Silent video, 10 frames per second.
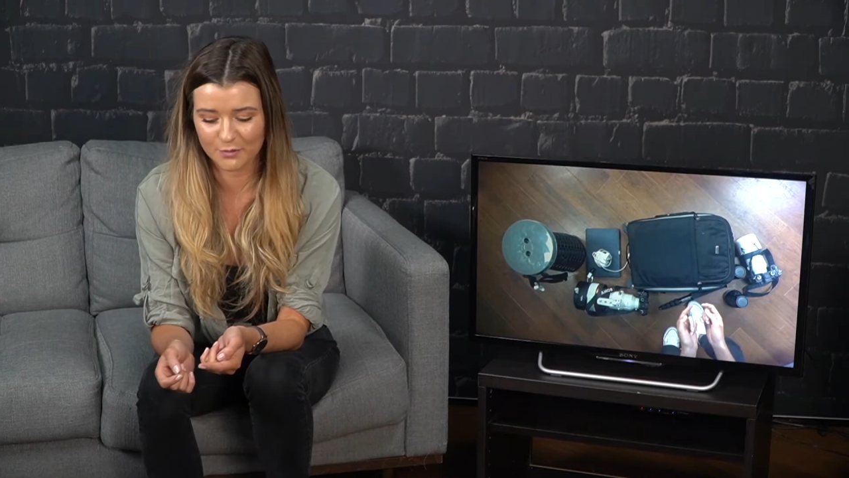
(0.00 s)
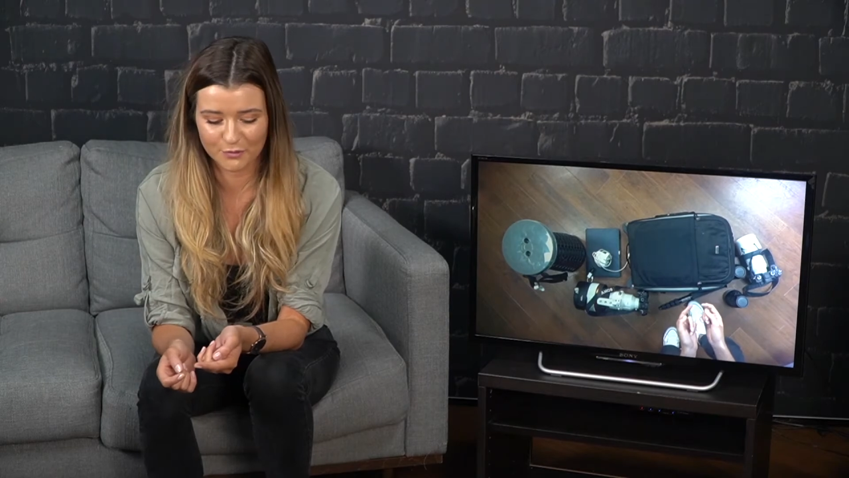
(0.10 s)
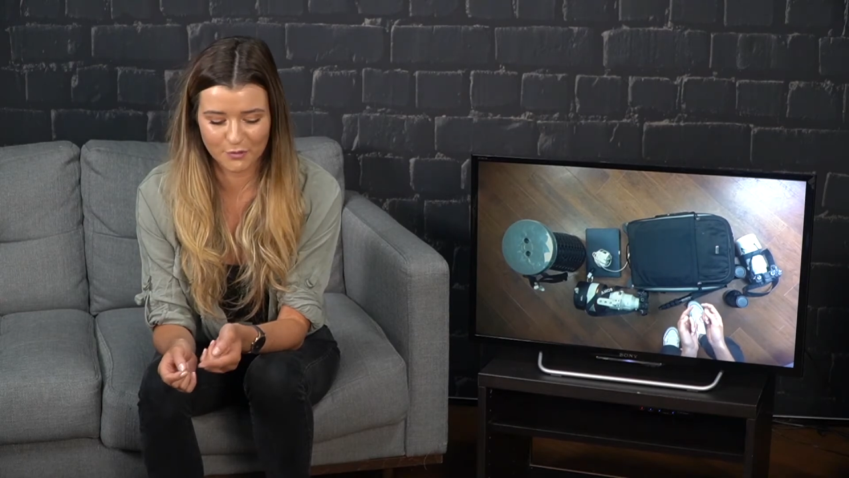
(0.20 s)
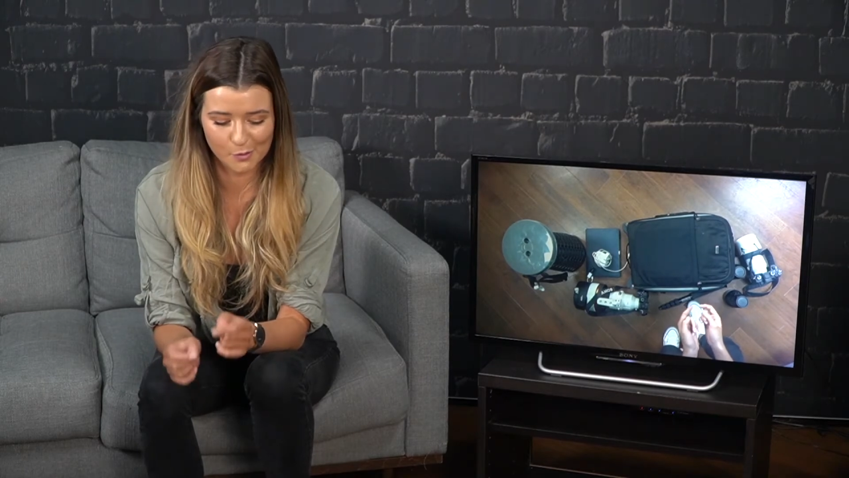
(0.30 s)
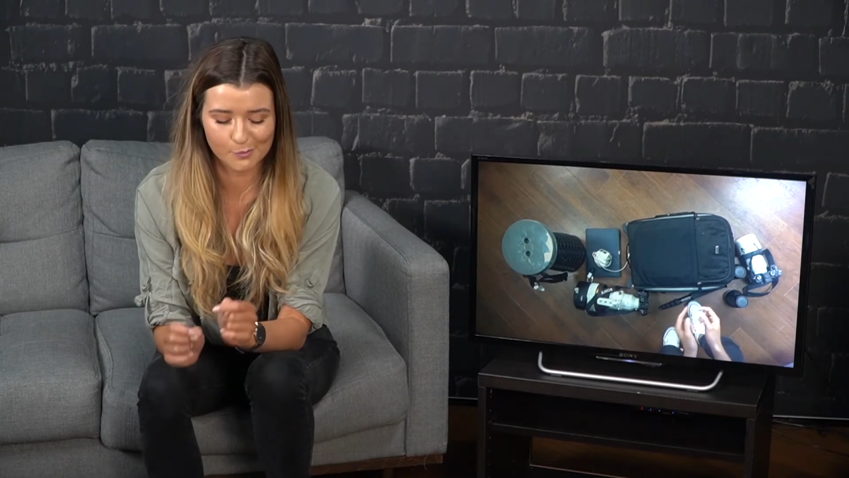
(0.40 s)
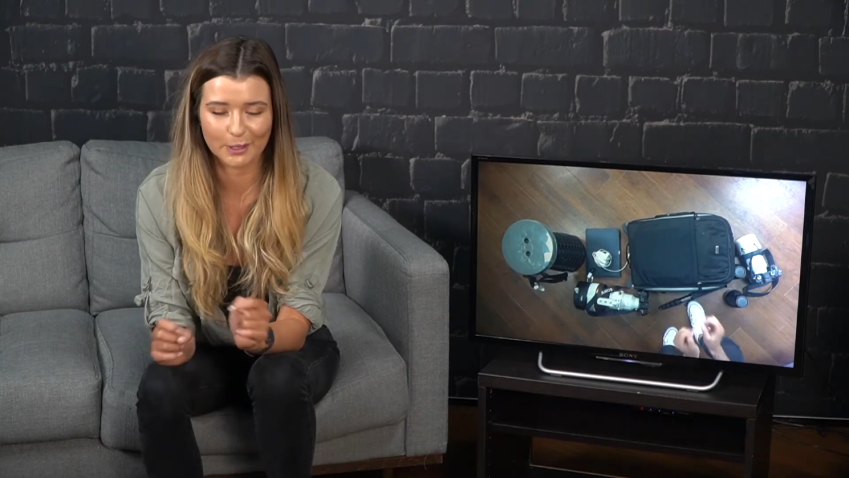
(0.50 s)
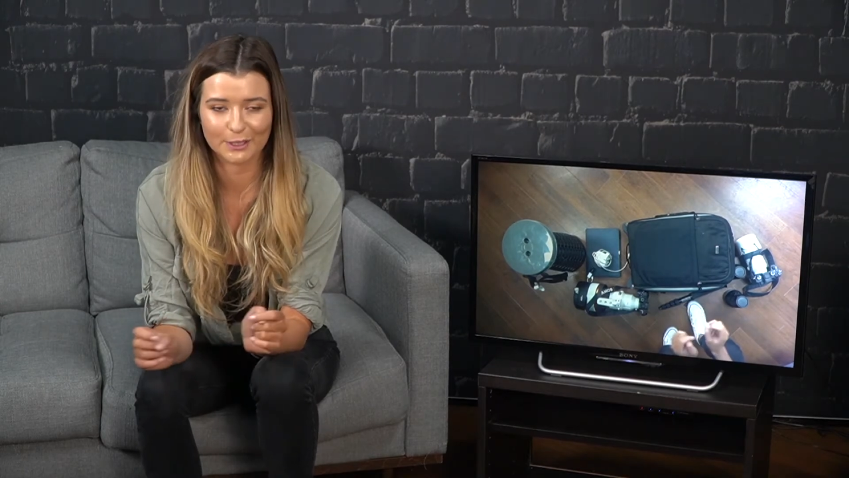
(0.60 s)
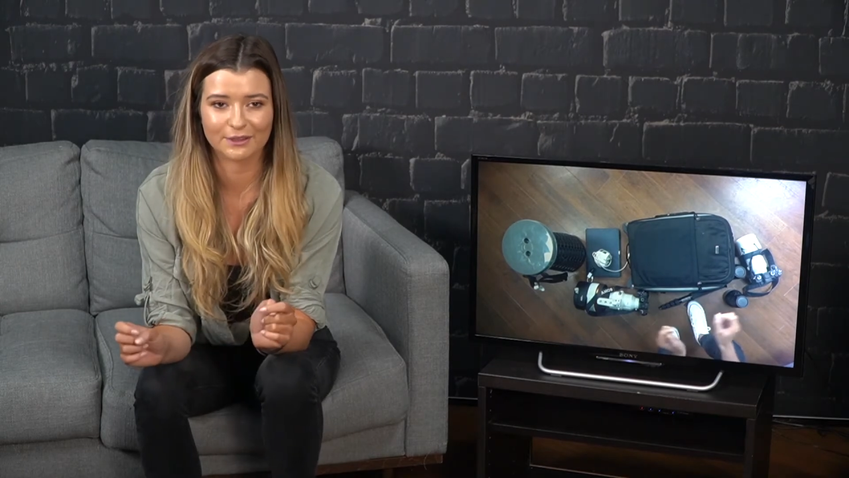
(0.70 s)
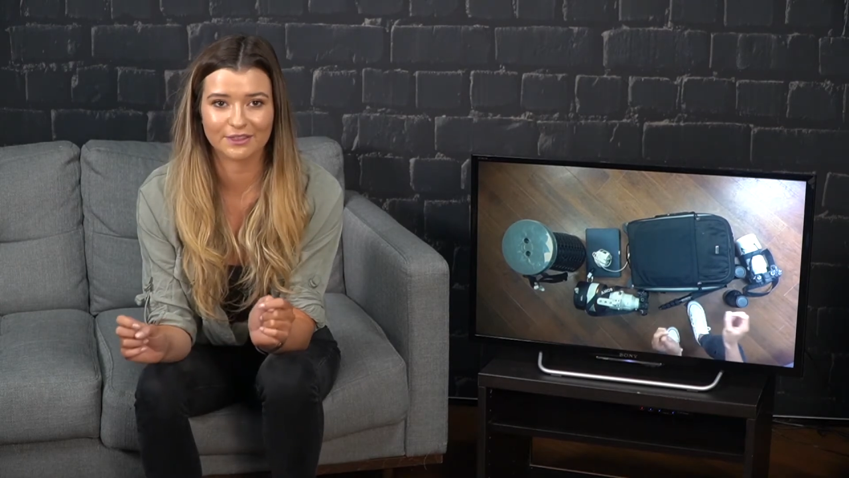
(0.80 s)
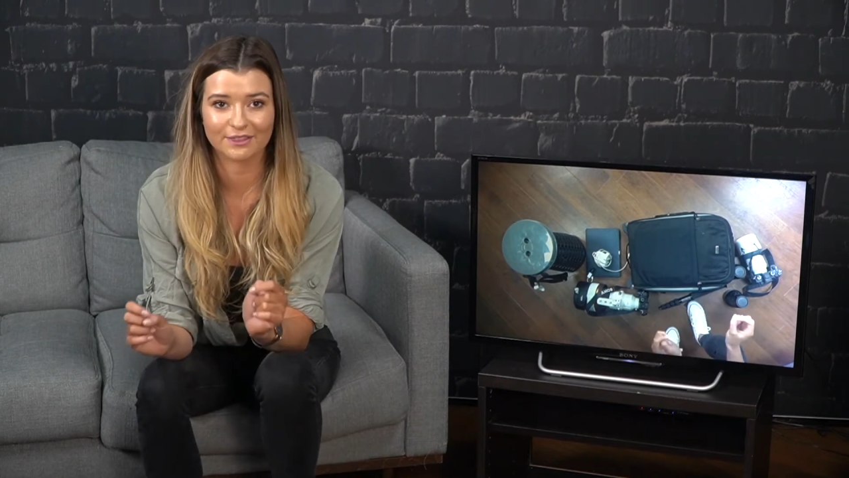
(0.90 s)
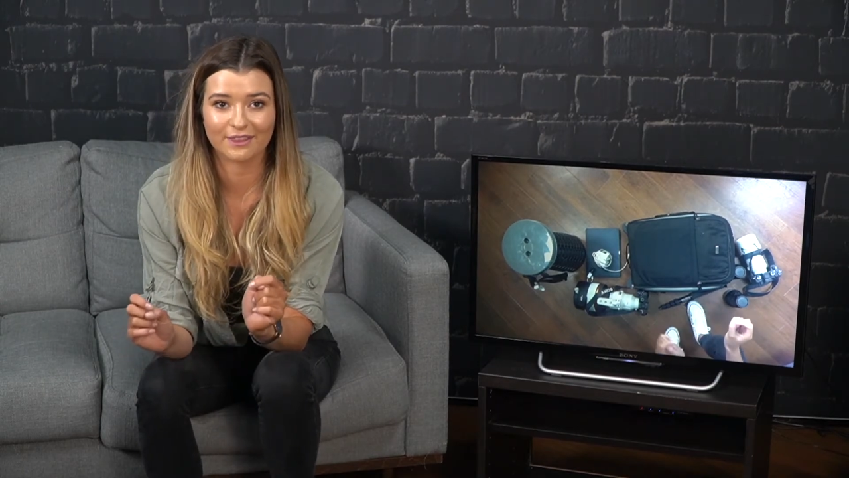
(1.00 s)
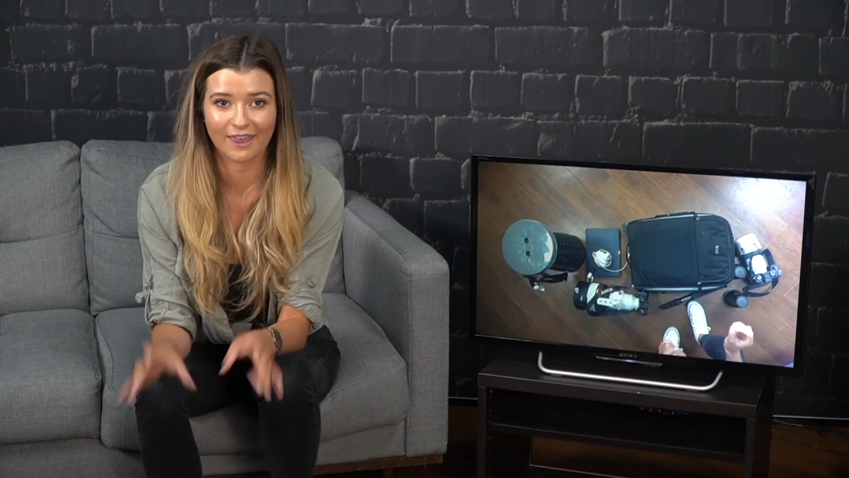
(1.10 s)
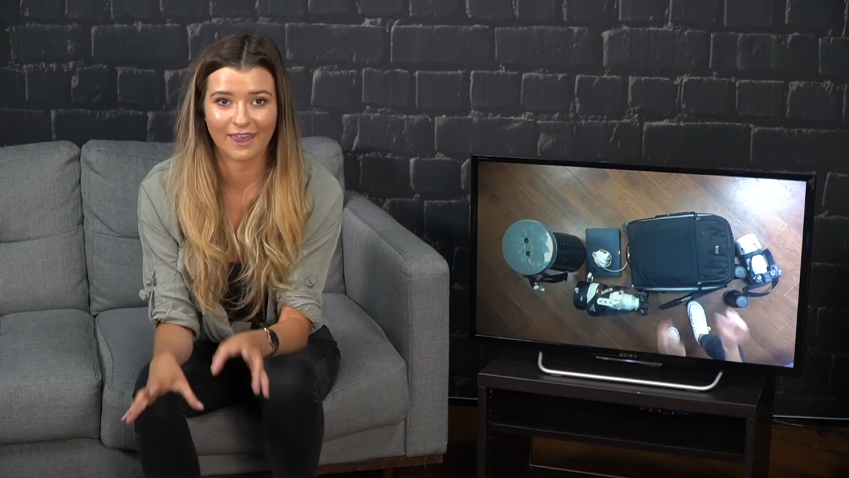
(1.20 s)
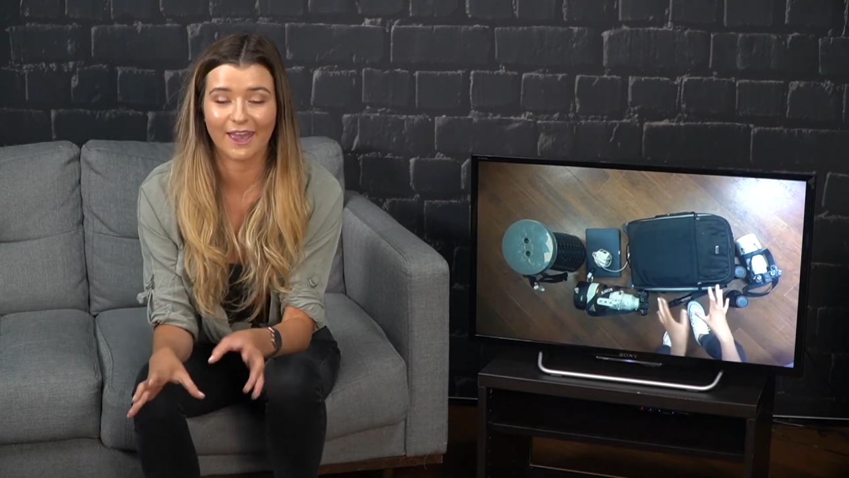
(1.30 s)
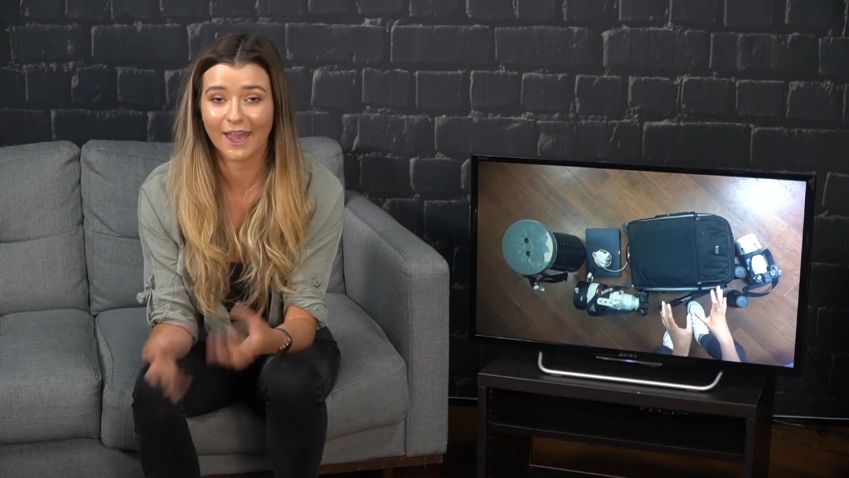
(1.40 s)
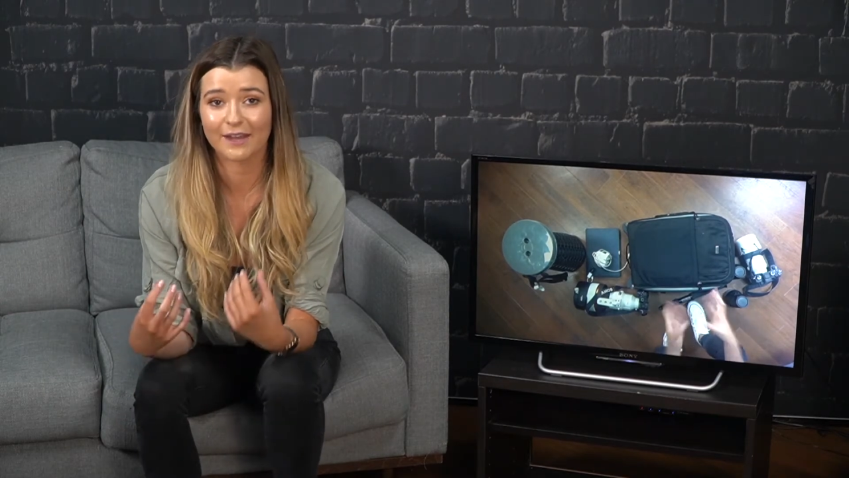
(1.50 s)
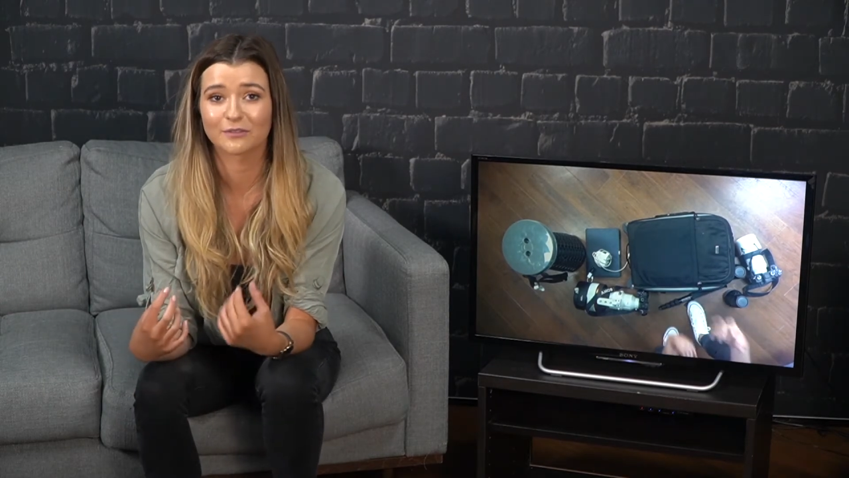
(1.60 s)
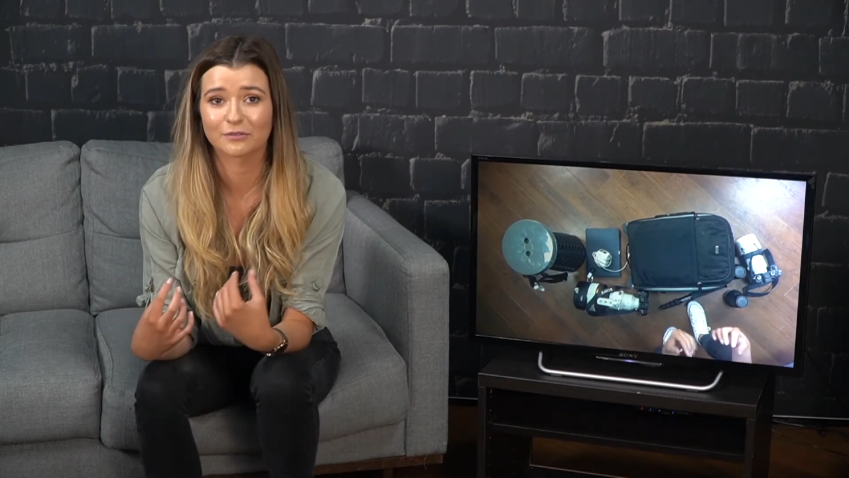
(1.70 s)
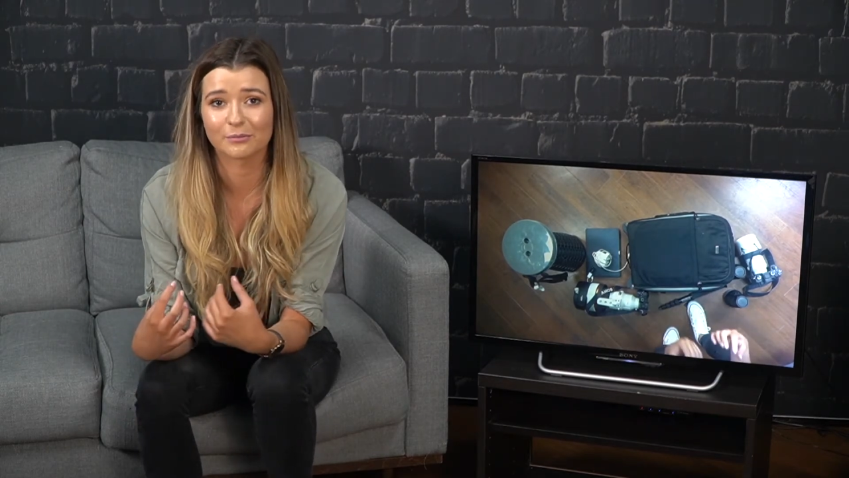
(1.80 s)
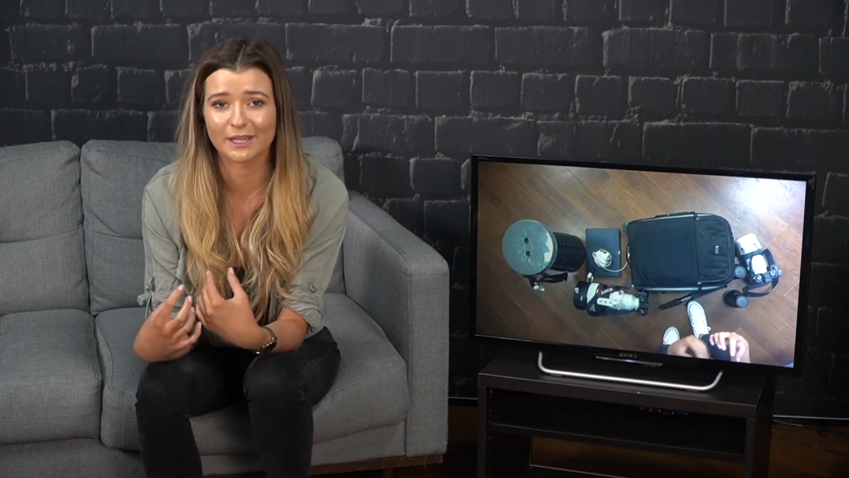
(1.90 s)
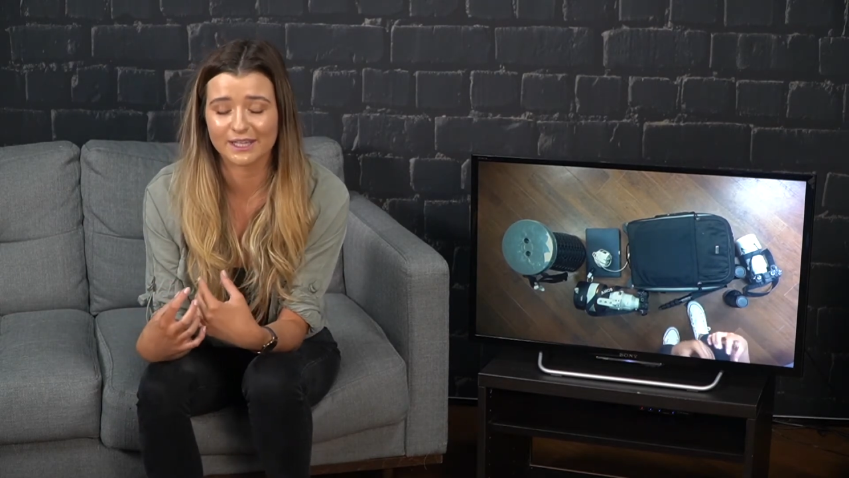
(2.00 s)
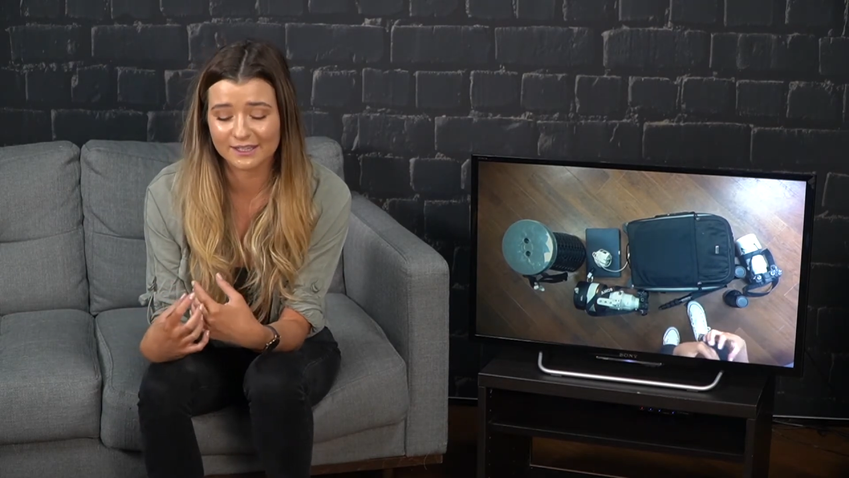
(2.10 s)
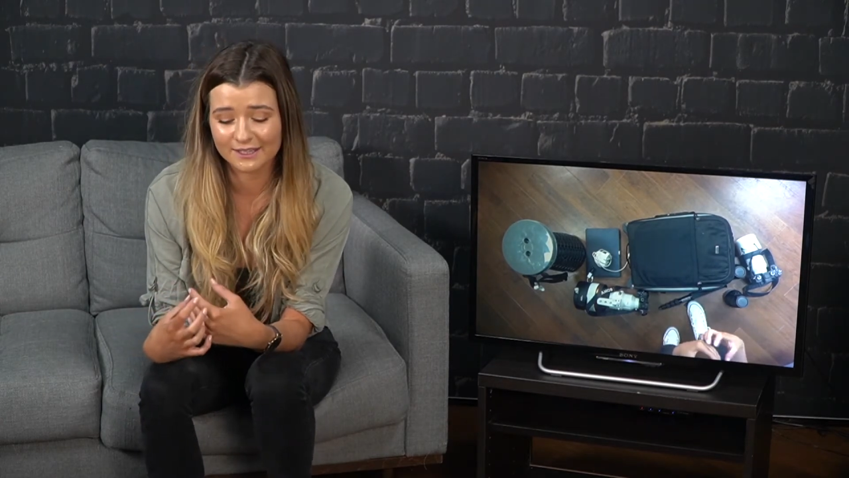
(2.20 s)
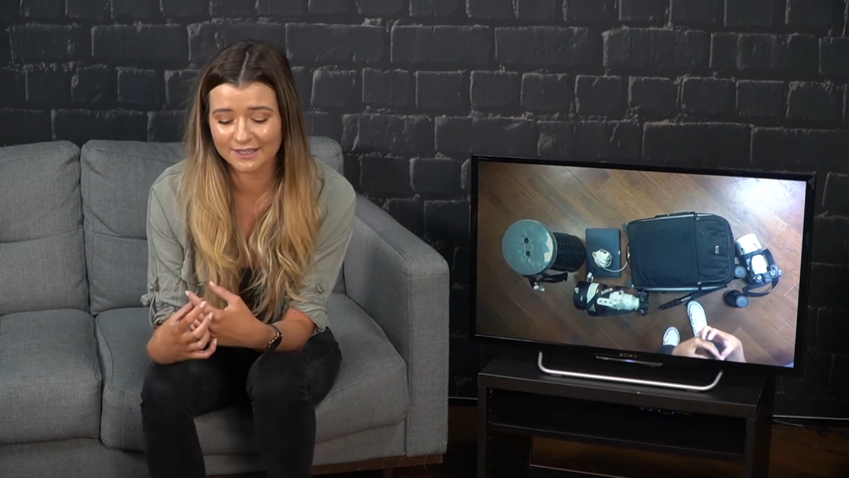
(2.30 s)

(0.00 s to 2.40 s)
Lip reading: for both the kit and for me,